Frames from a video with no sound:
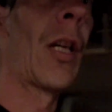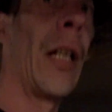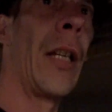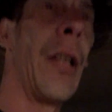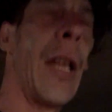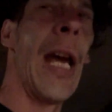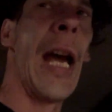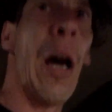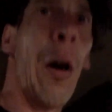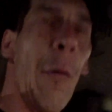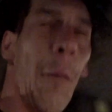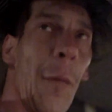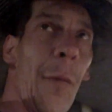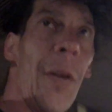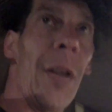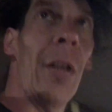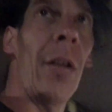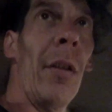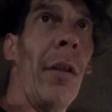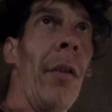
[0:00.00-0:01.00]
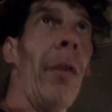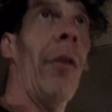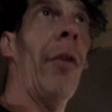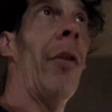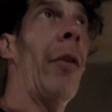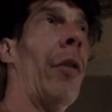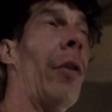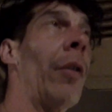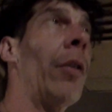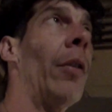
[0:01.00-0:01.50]
and the
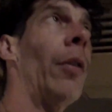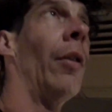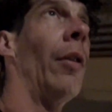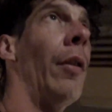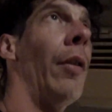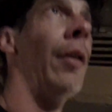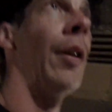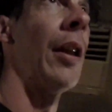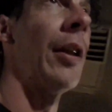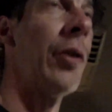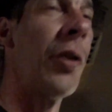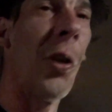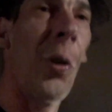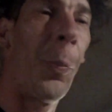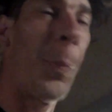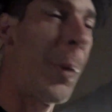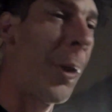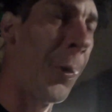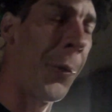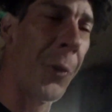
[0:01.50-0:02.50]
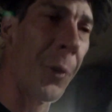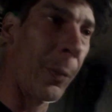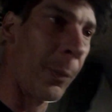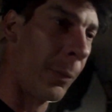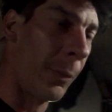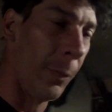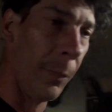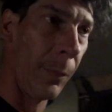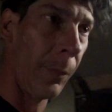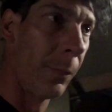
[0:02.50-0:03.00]
outfitters that just built them
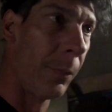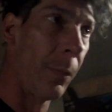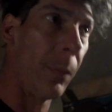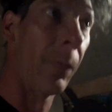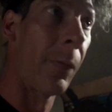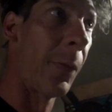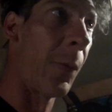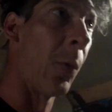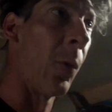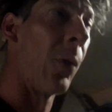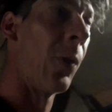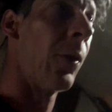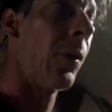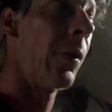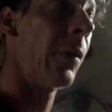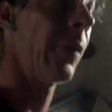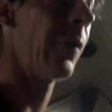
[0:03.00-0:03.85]
for